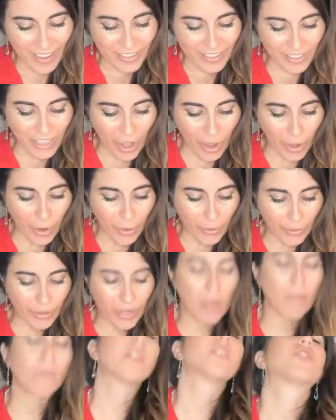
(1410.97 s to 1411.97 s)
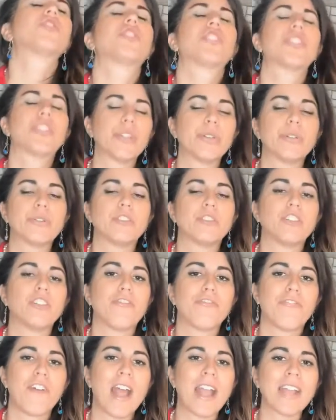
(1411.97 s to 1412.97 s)
So number 2, to
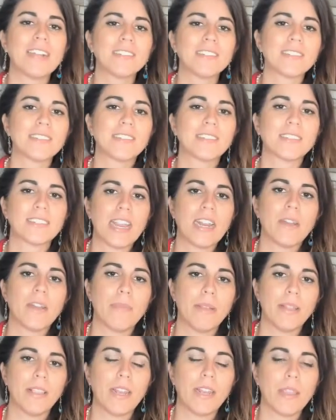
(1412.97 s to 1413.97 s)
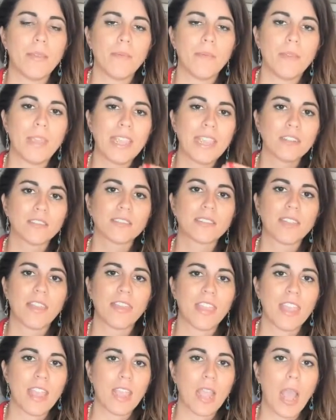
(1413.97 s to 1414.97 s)
find sustainability, here's the
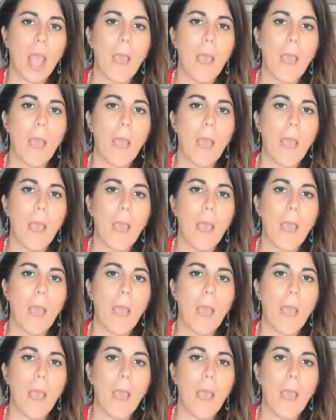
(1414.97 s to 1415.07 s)
thing.